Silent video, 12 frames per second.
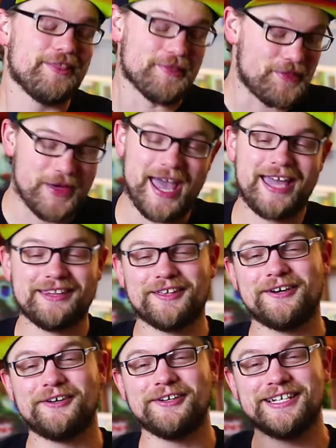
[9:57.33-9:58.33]
That,
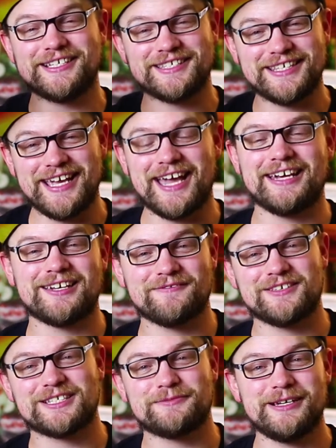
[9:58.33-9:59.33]
though, is the end
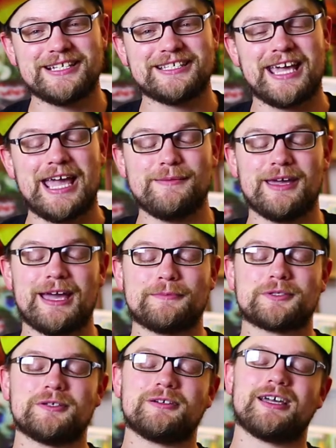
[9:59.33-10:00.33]
of this week's gaming
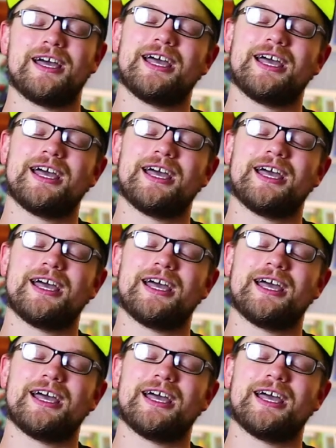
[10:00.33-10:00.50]
episode,